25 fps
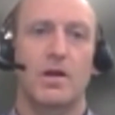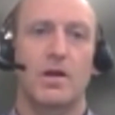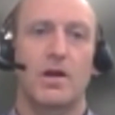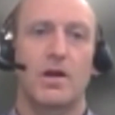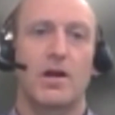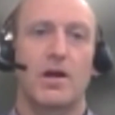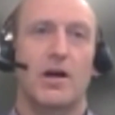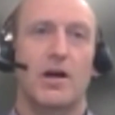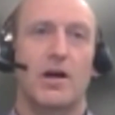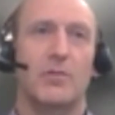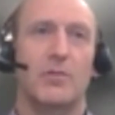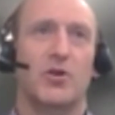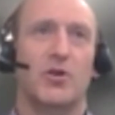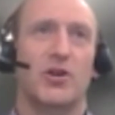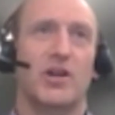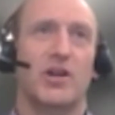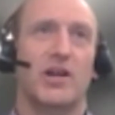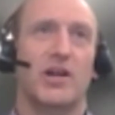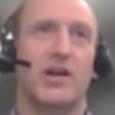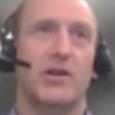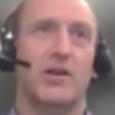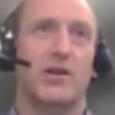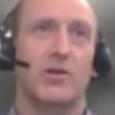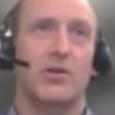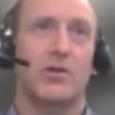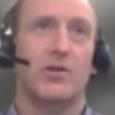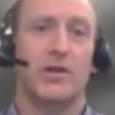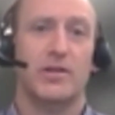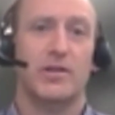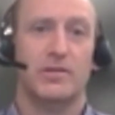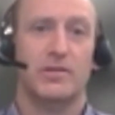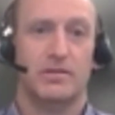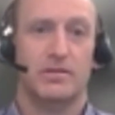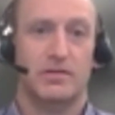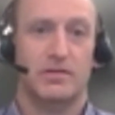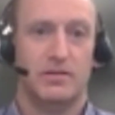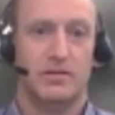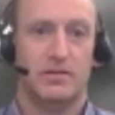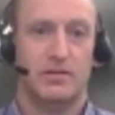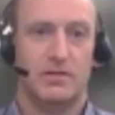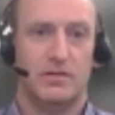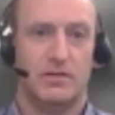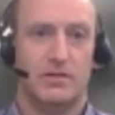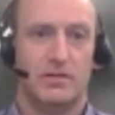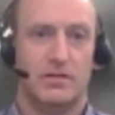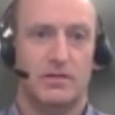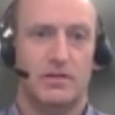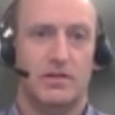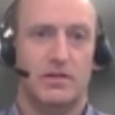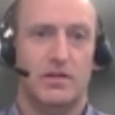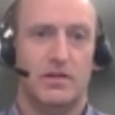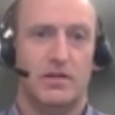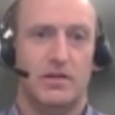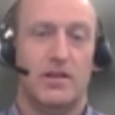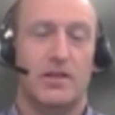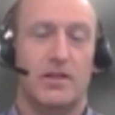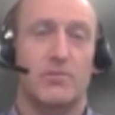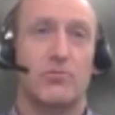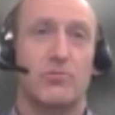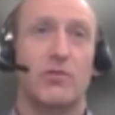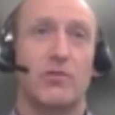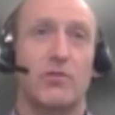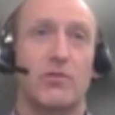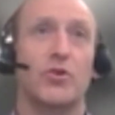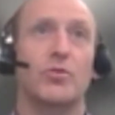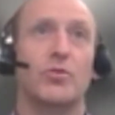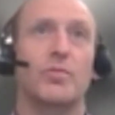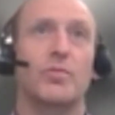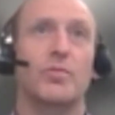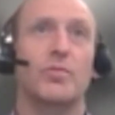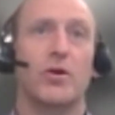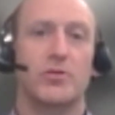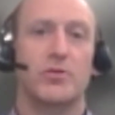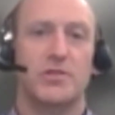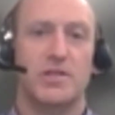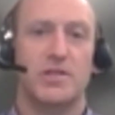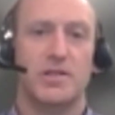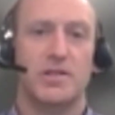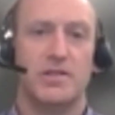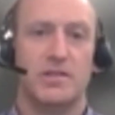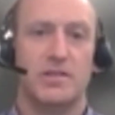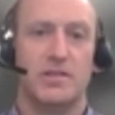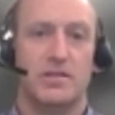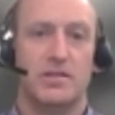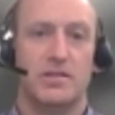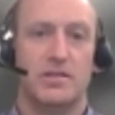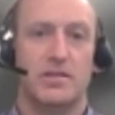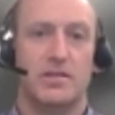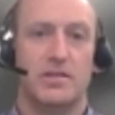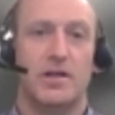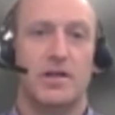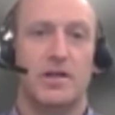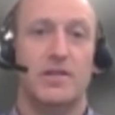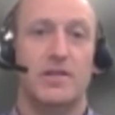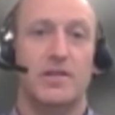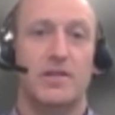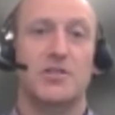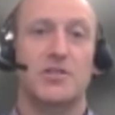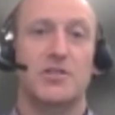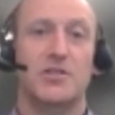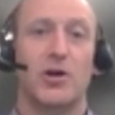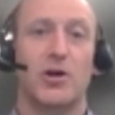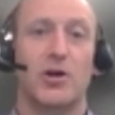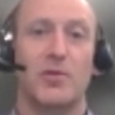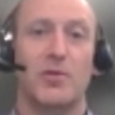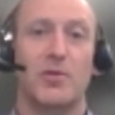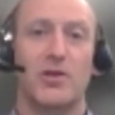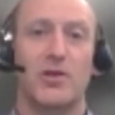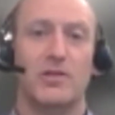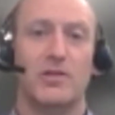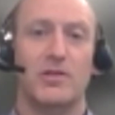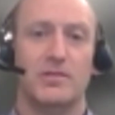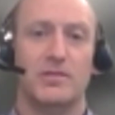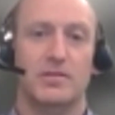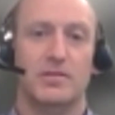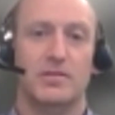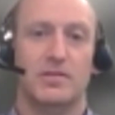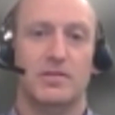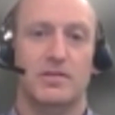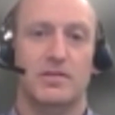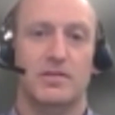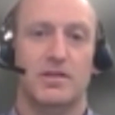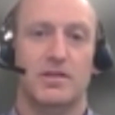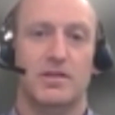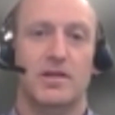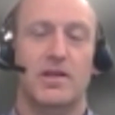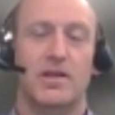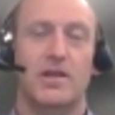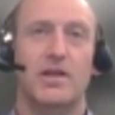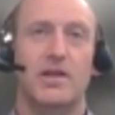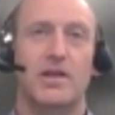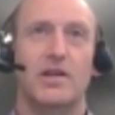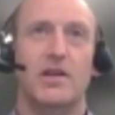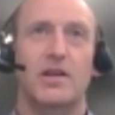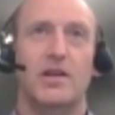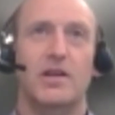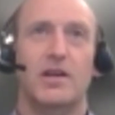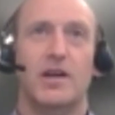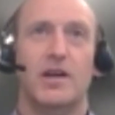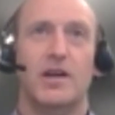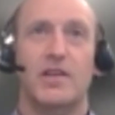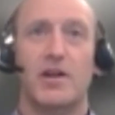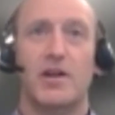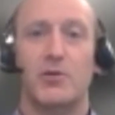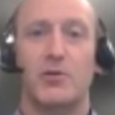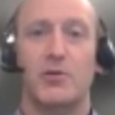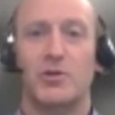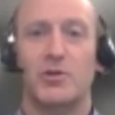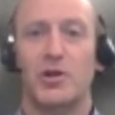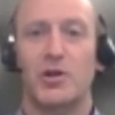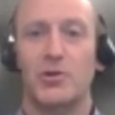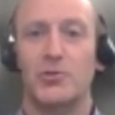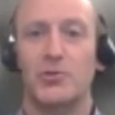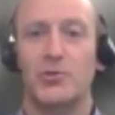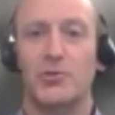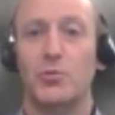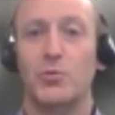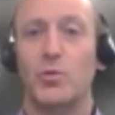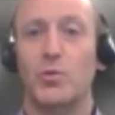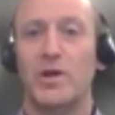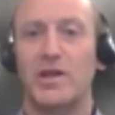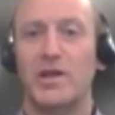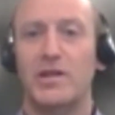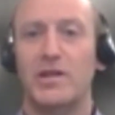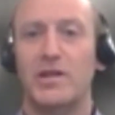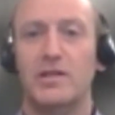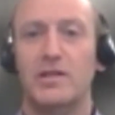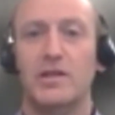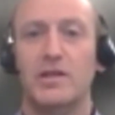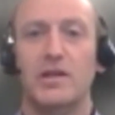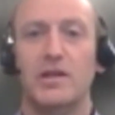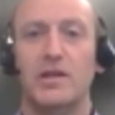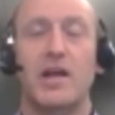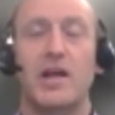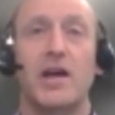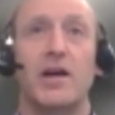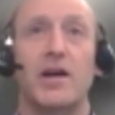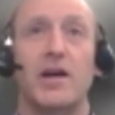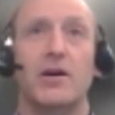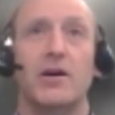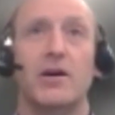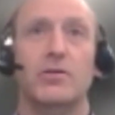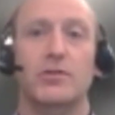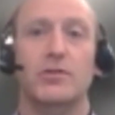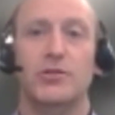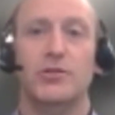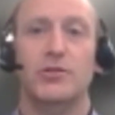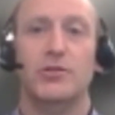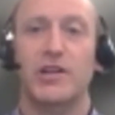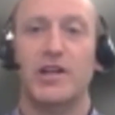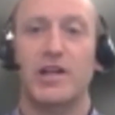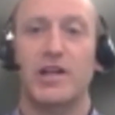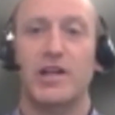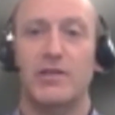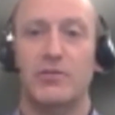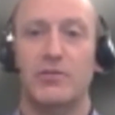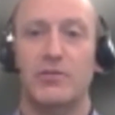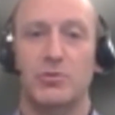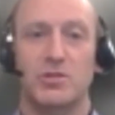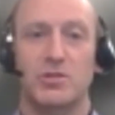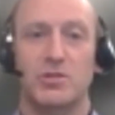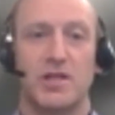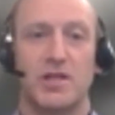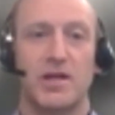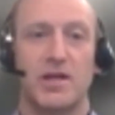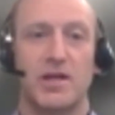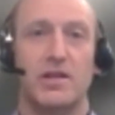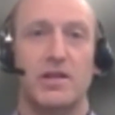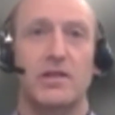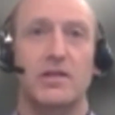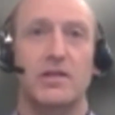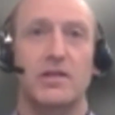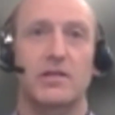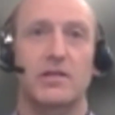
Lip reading: I'm going to outline the review process and the timeline, and that'll include when and how you can have your say